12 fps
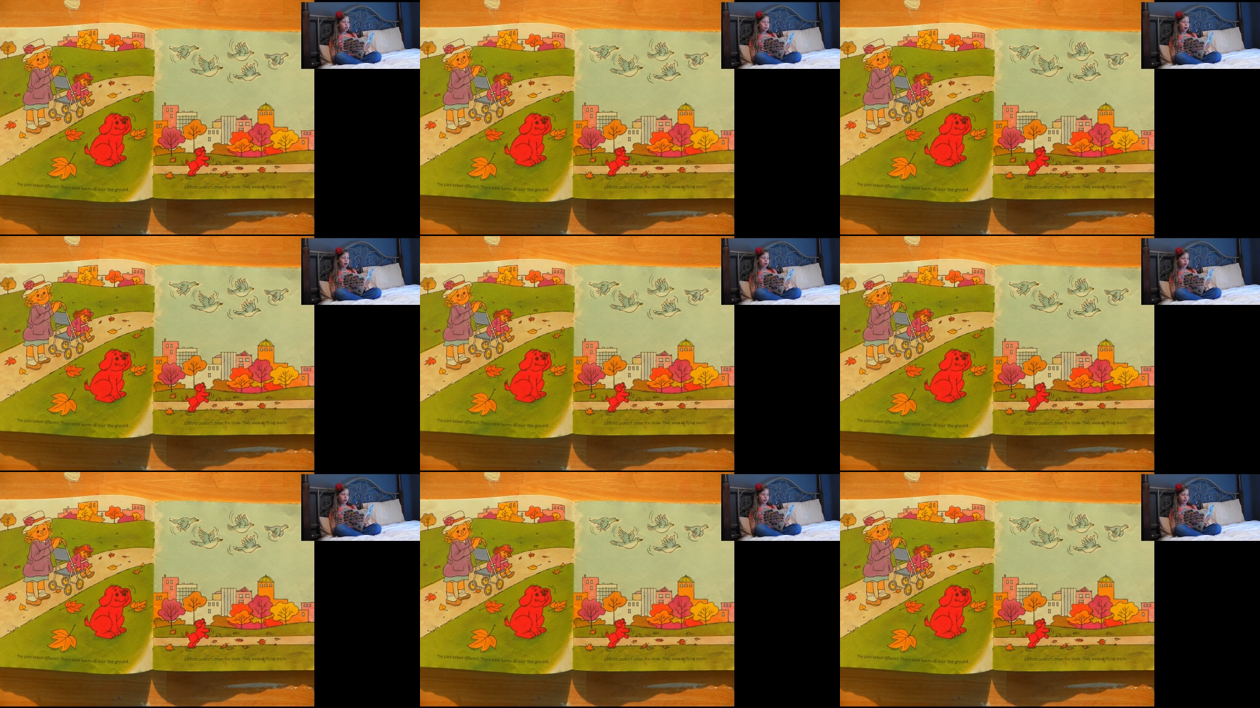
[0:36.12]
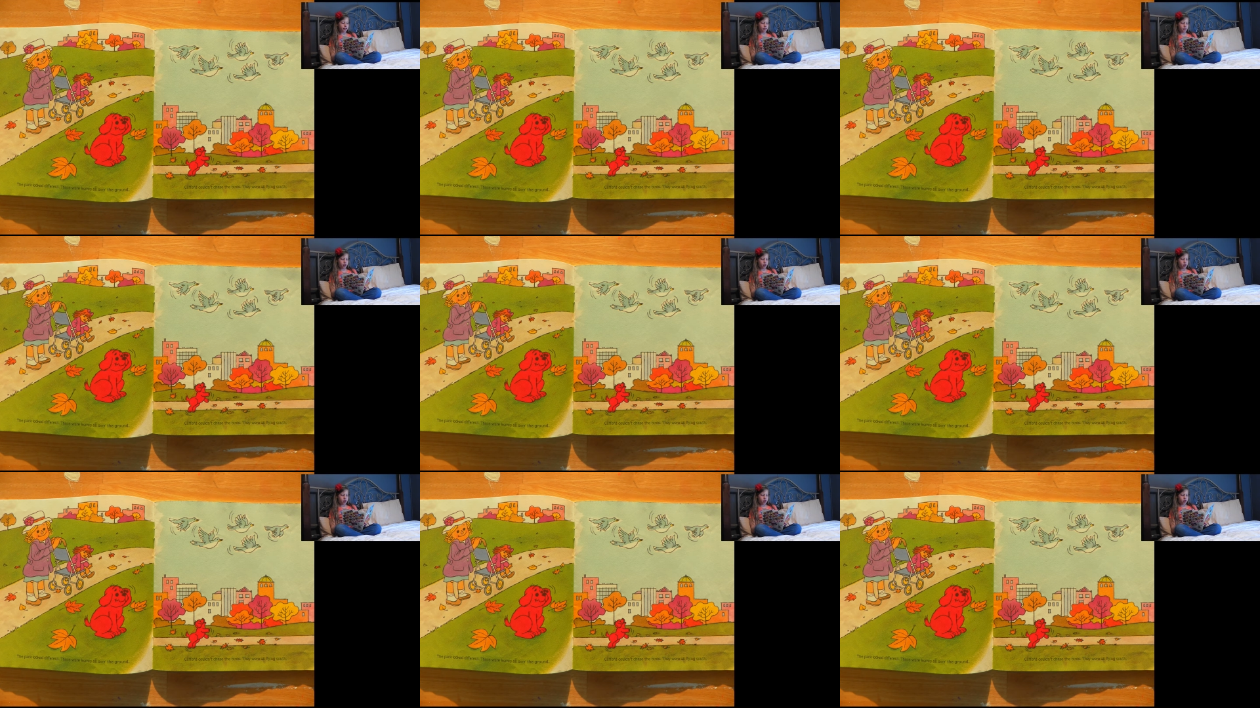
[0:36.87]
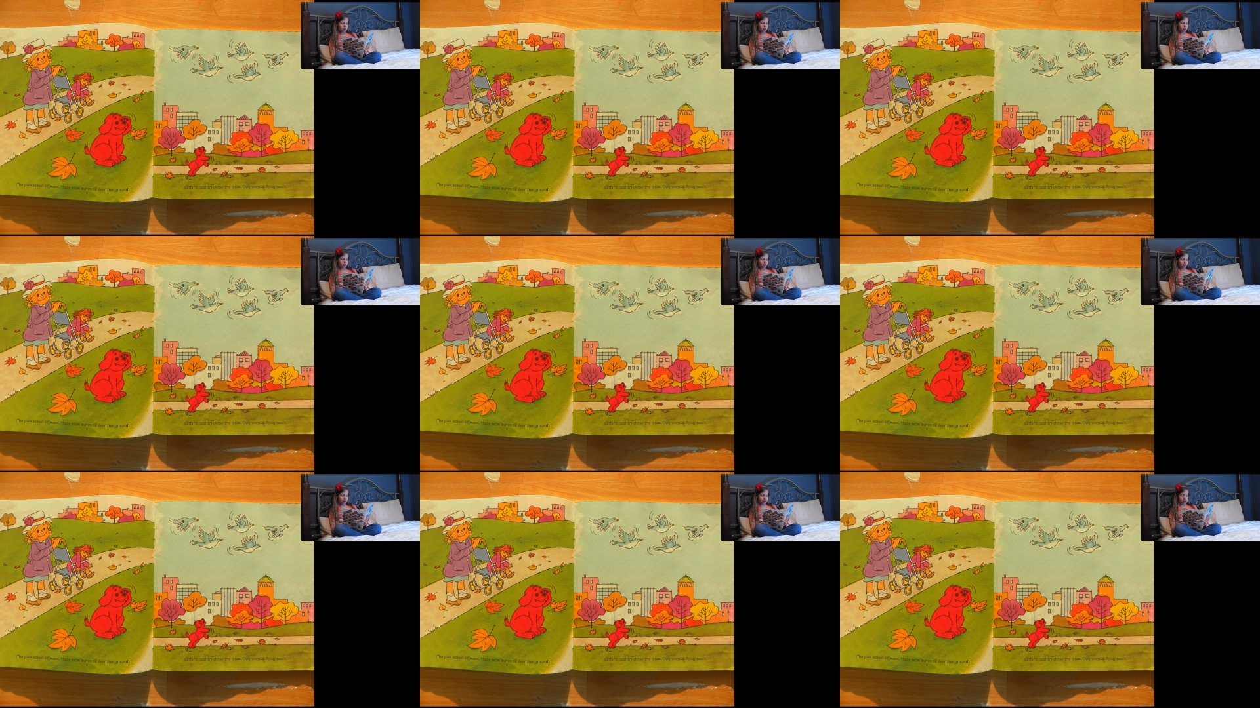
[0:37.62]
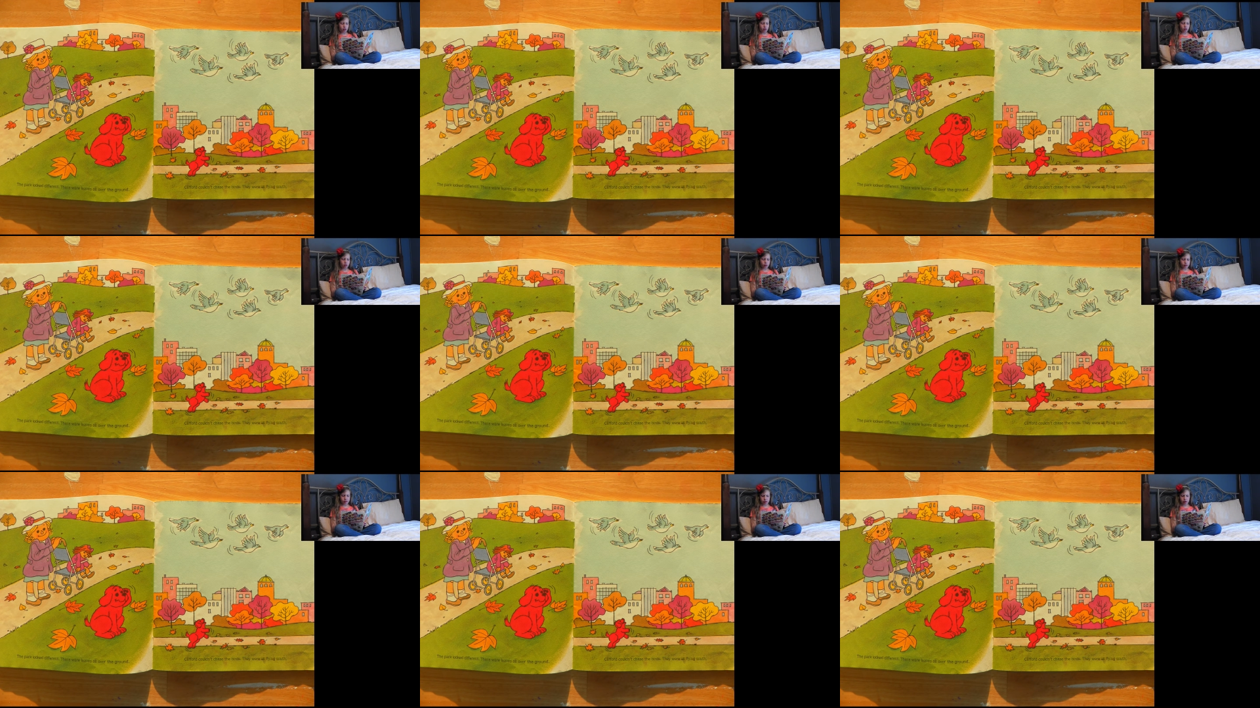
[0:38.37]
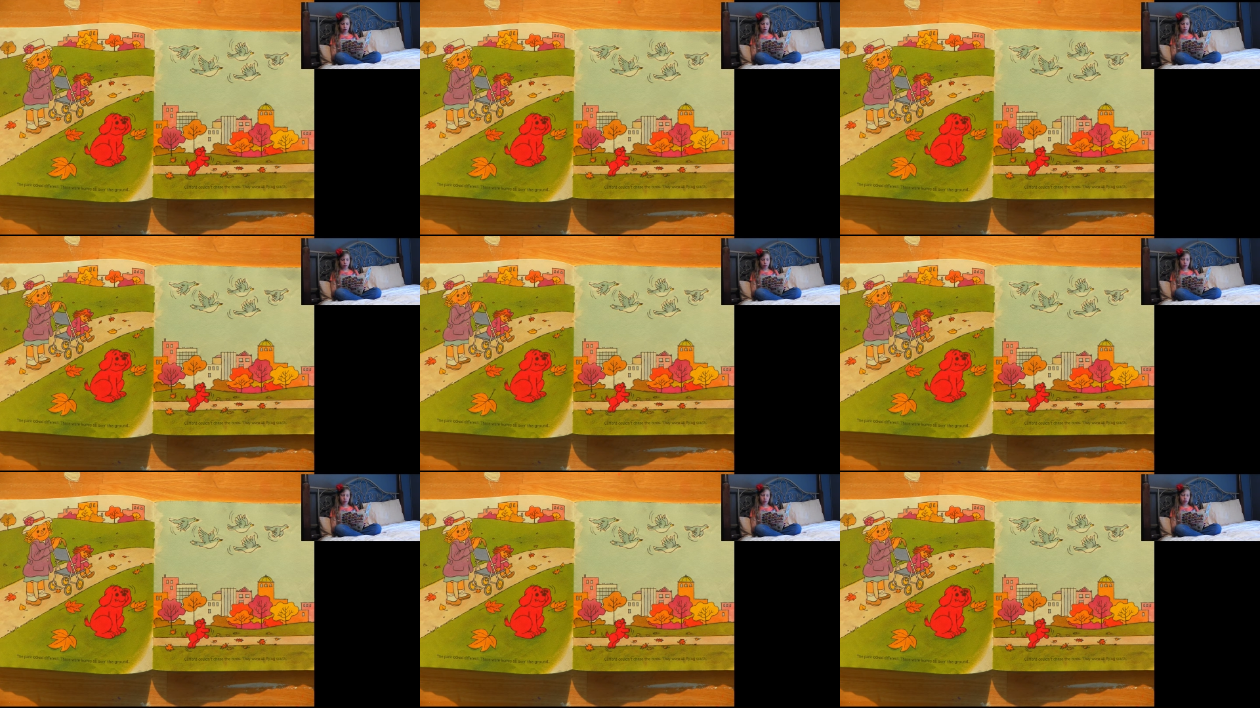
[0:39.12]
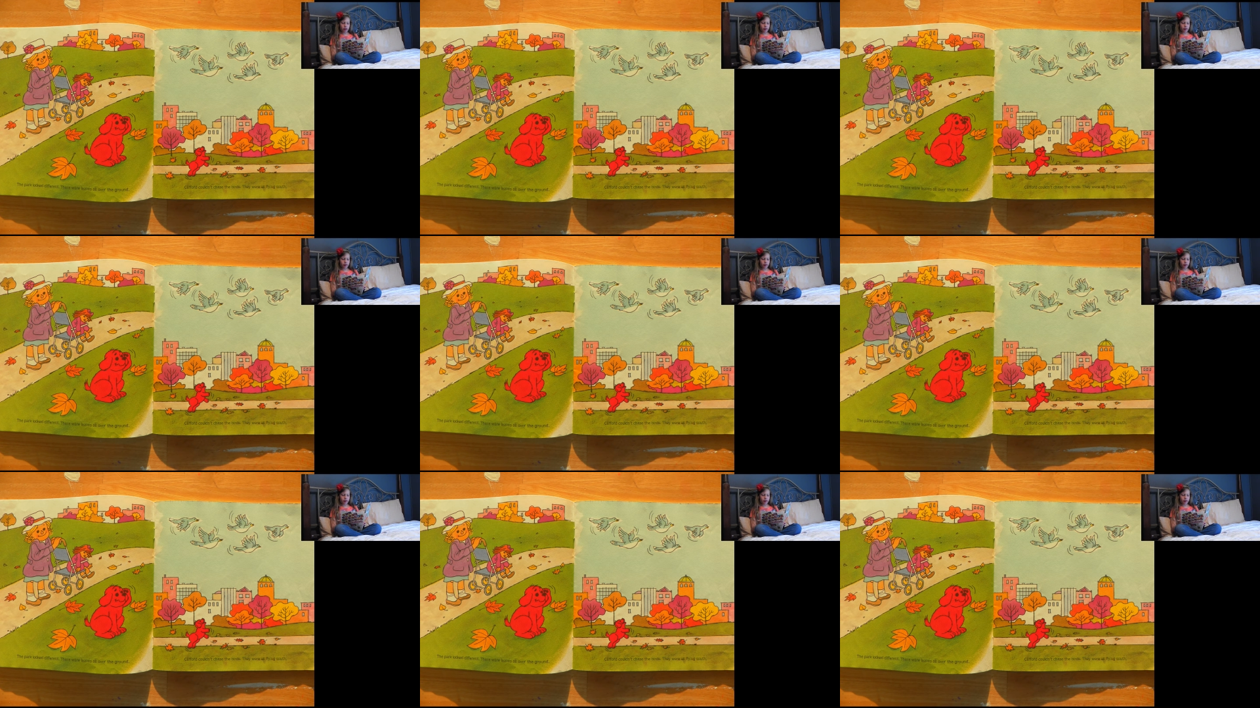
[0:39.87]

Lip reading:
[unreadable: no face in view]